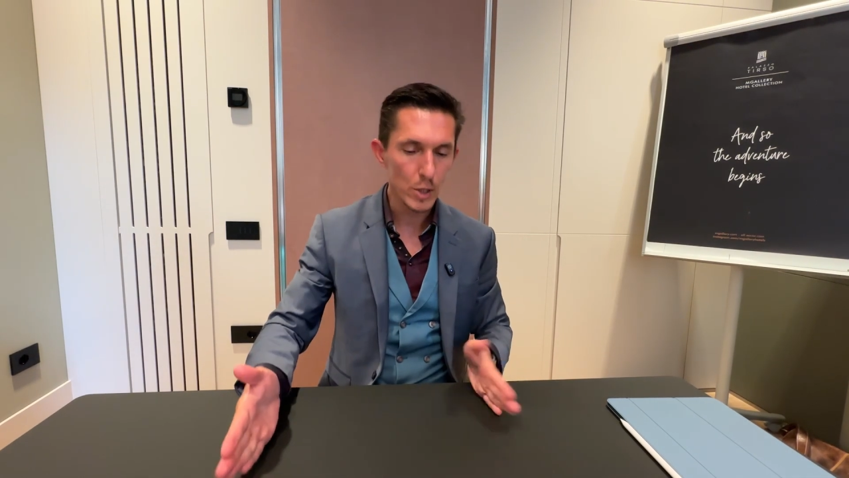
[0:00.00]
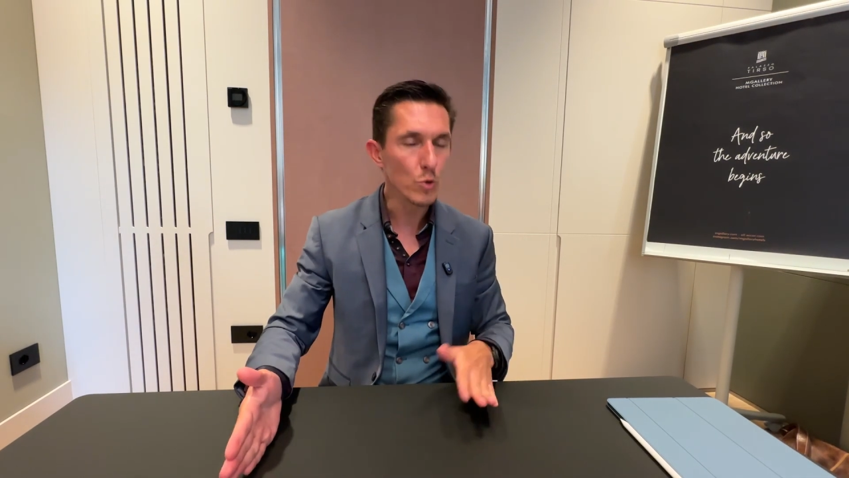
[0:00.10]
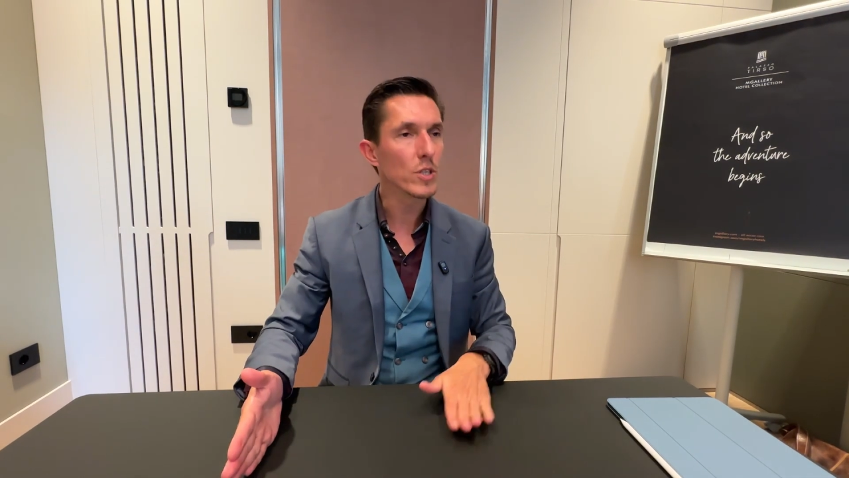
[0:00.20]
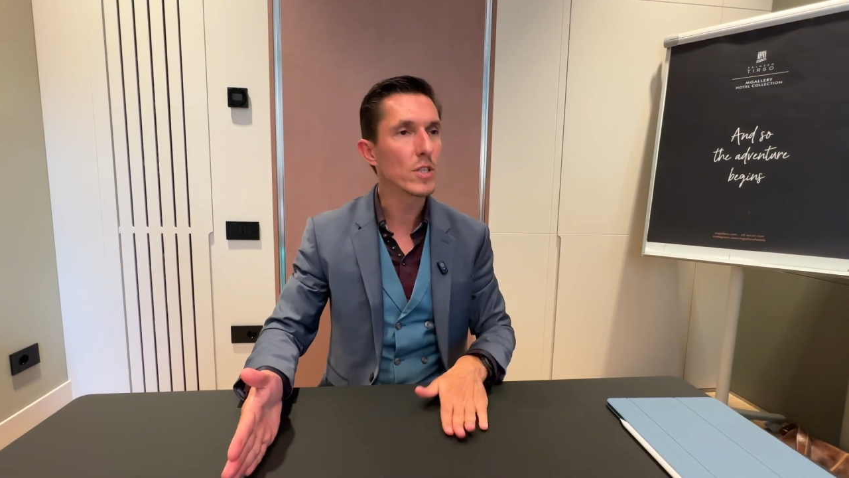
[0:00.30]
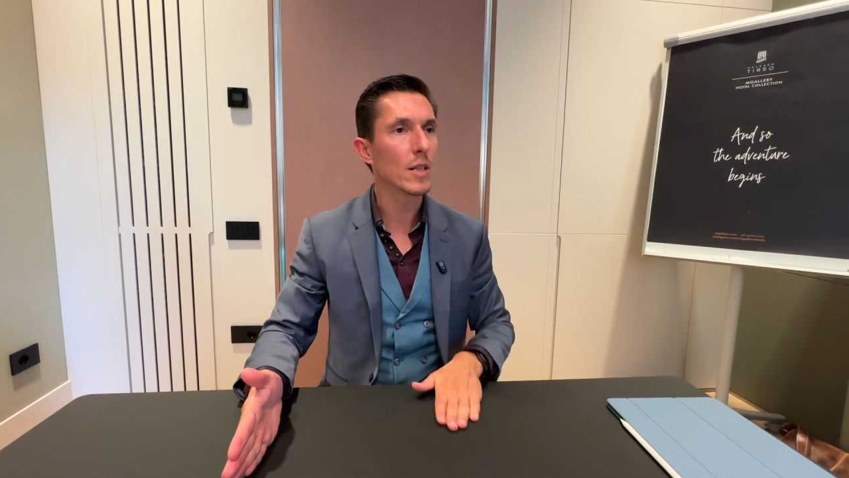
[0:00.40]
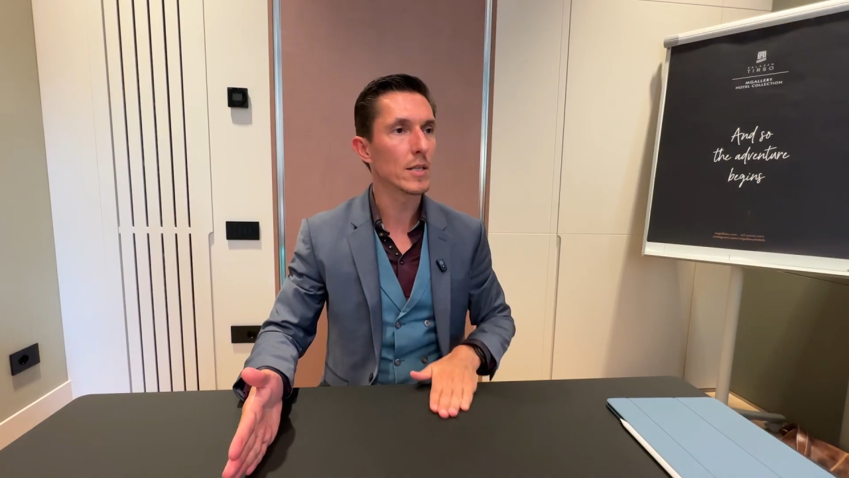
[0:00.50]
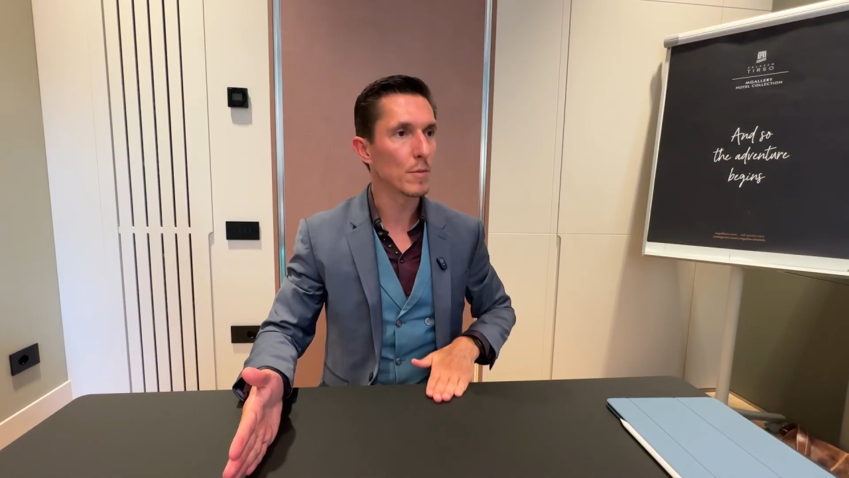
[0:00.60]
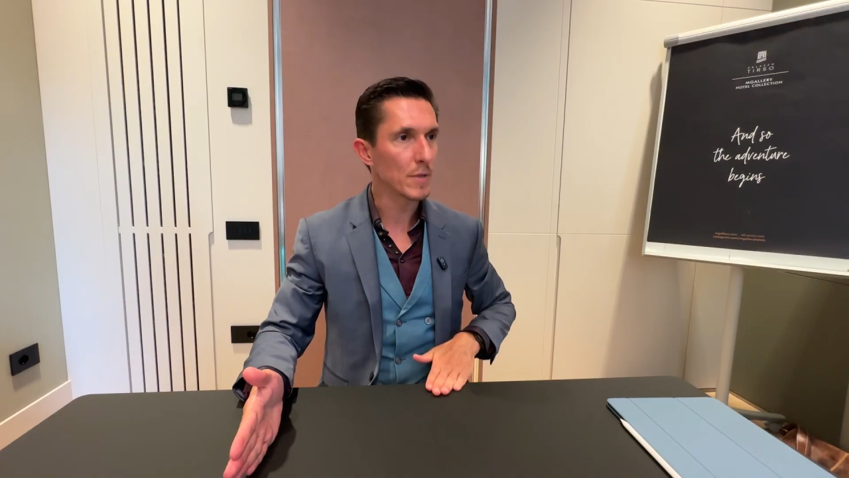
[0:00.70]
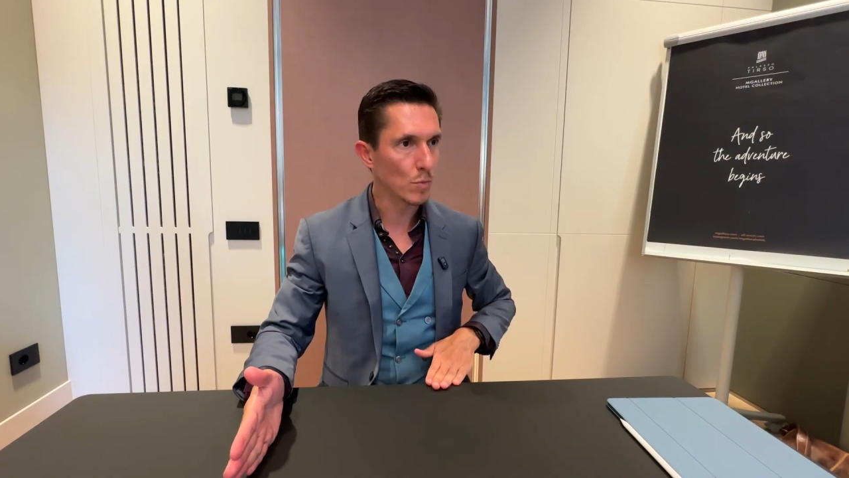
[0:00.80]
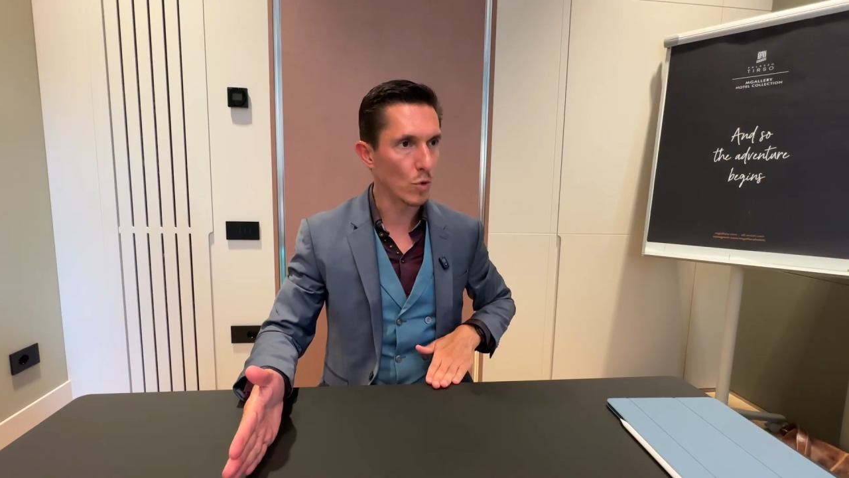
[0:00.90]
use it a little
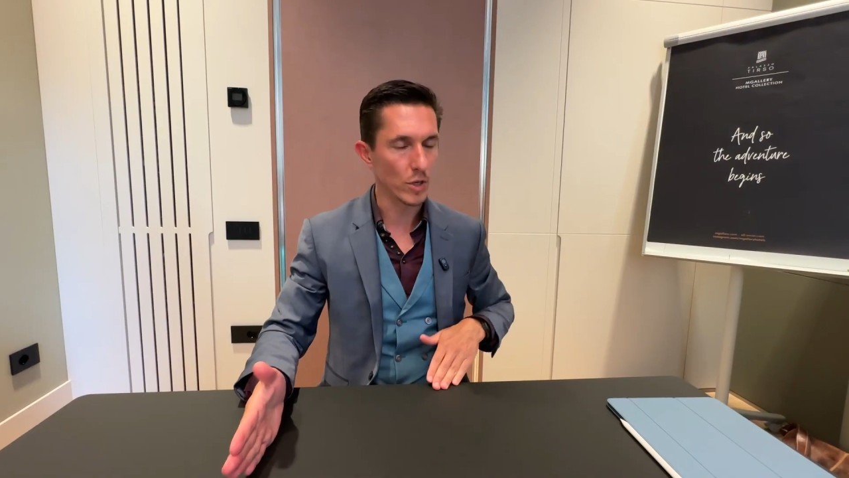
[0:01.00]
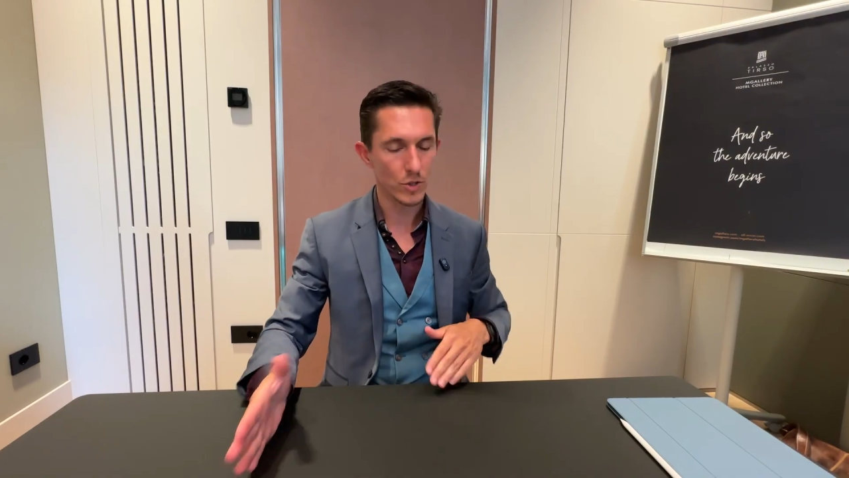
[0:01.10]
bit more.